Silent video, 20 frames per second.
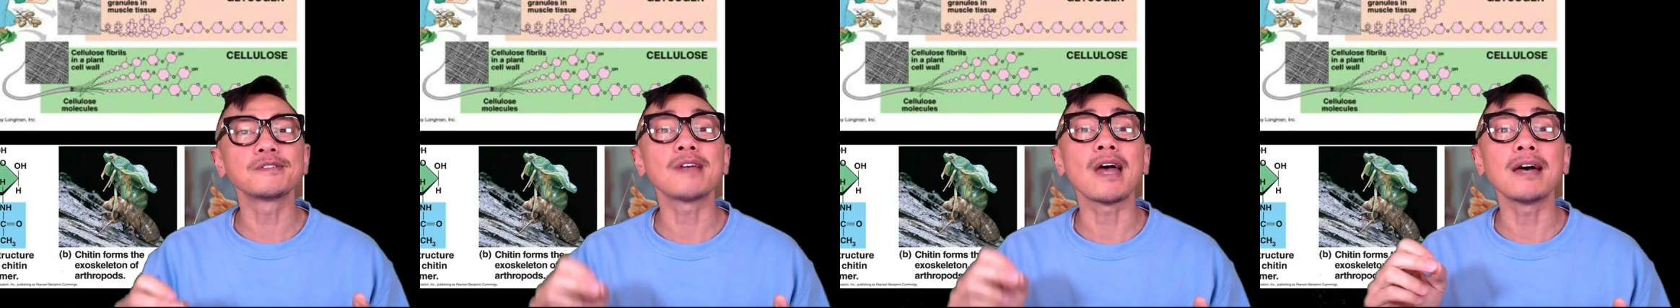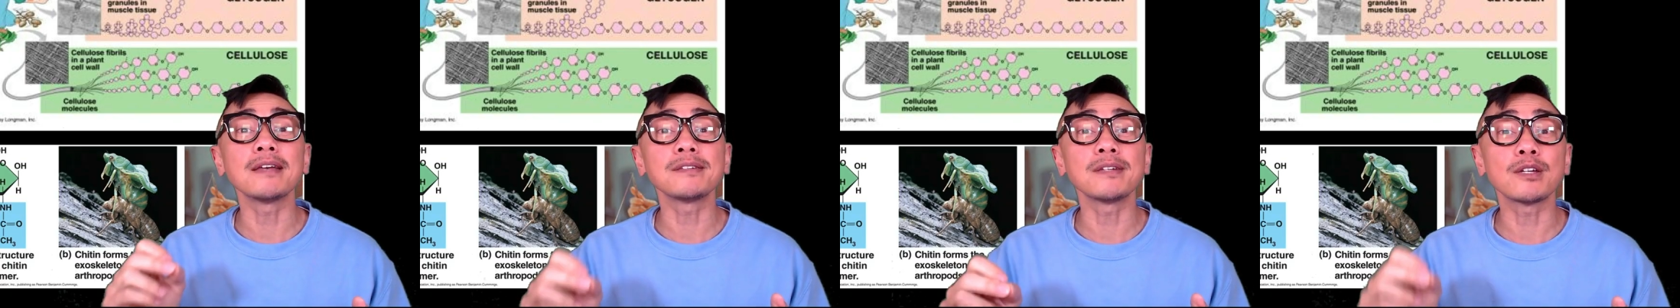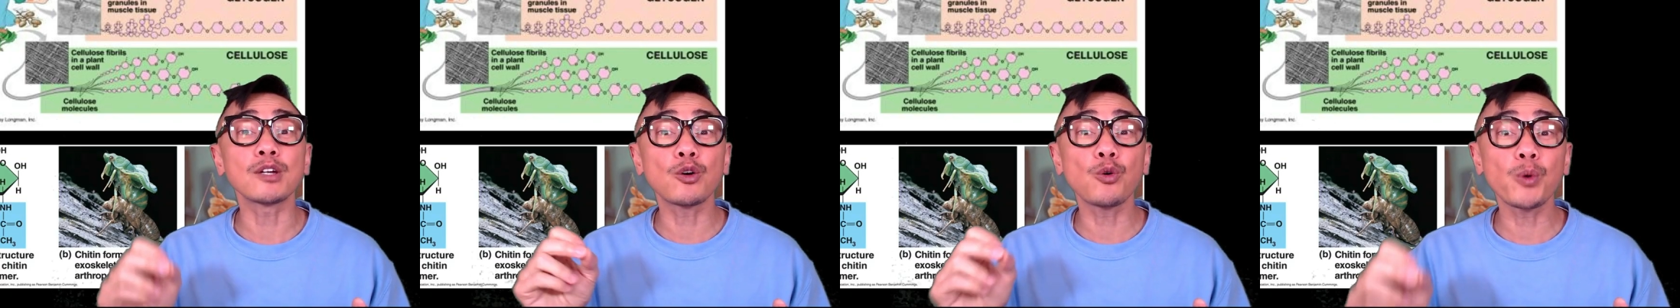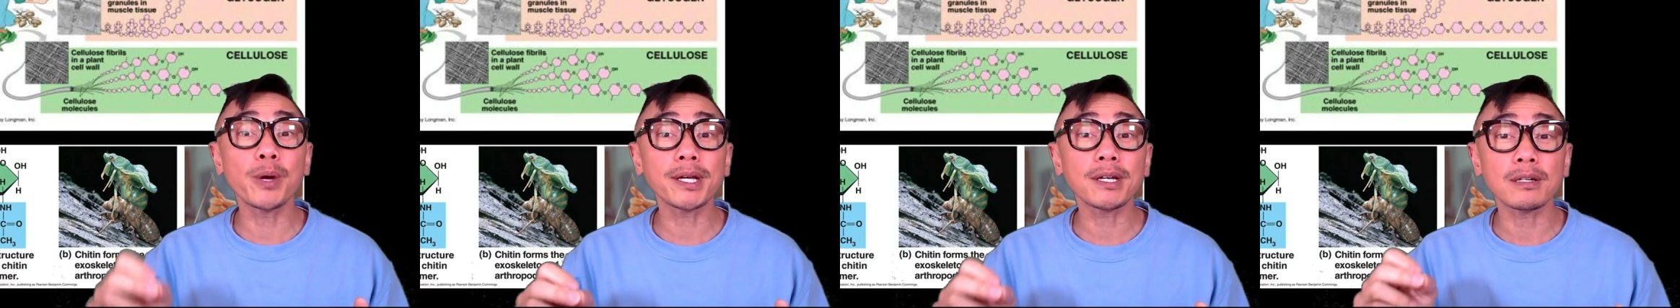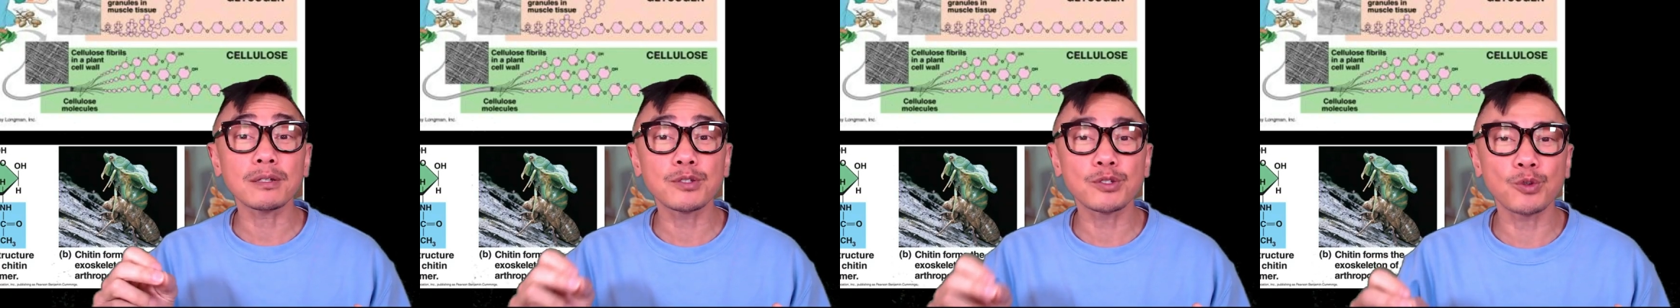as a
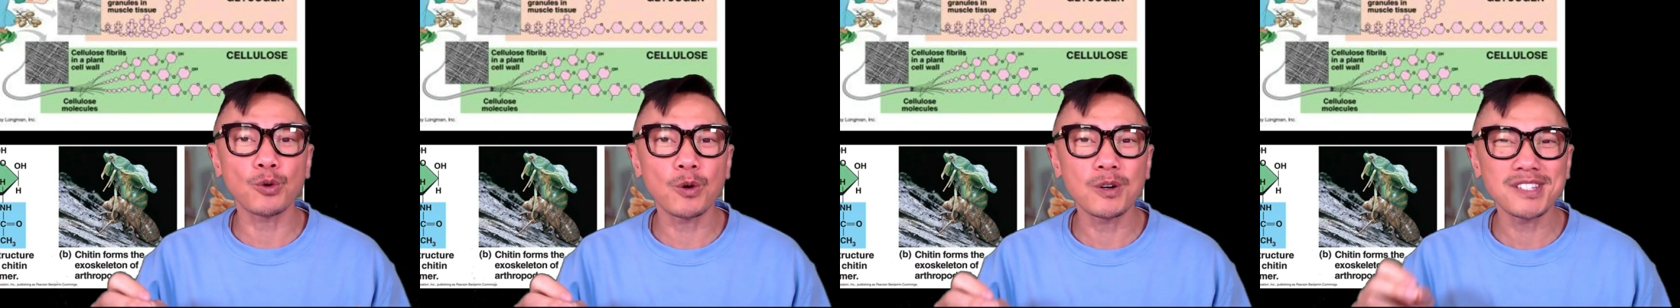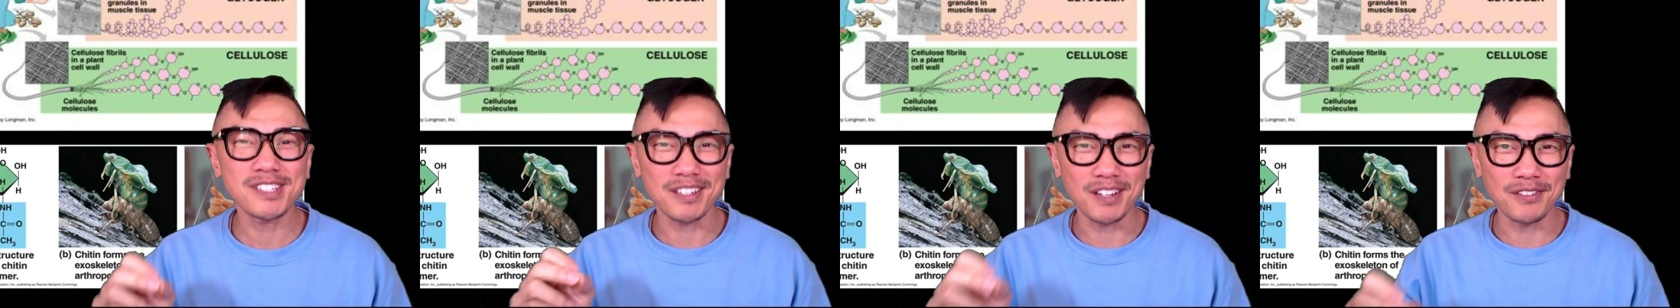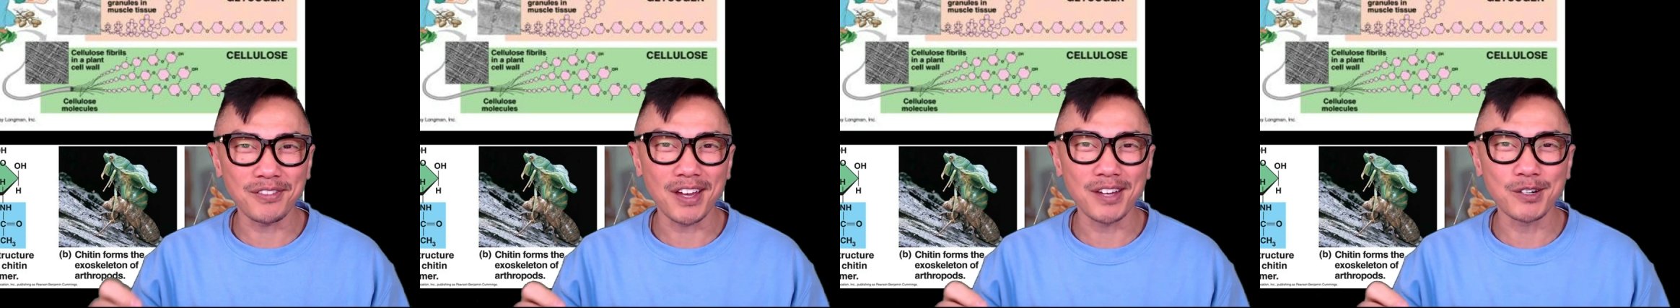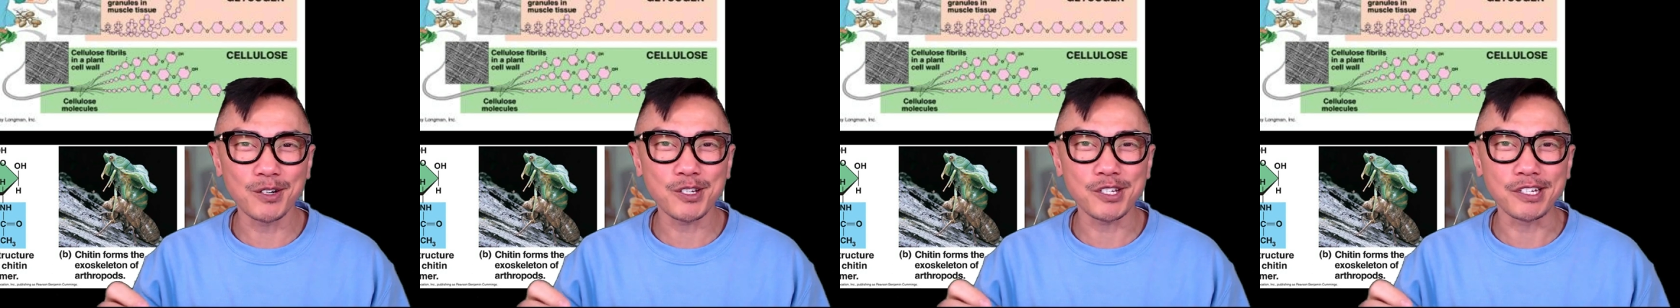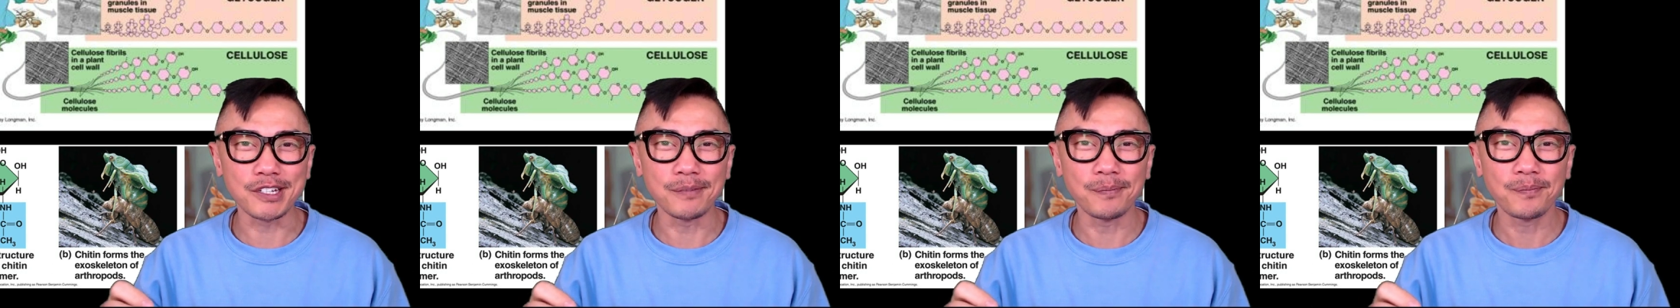quick source of
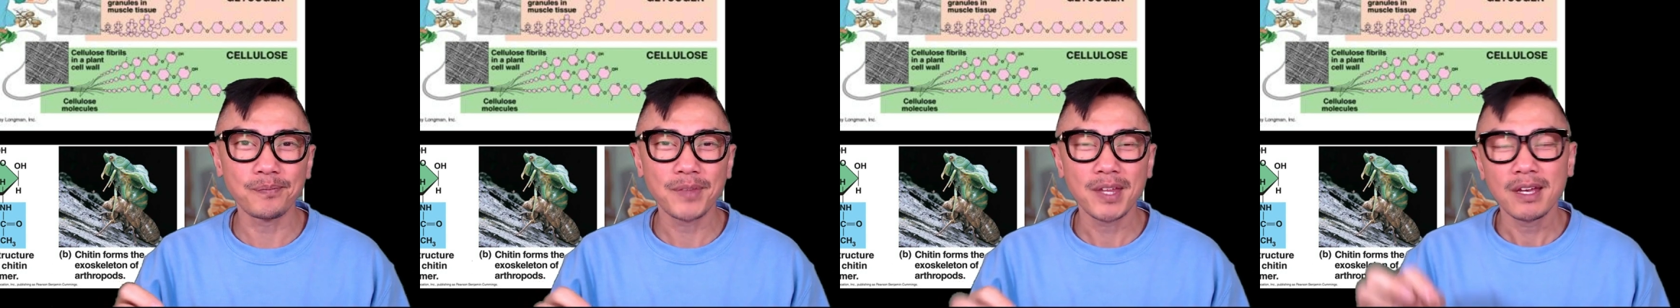energy.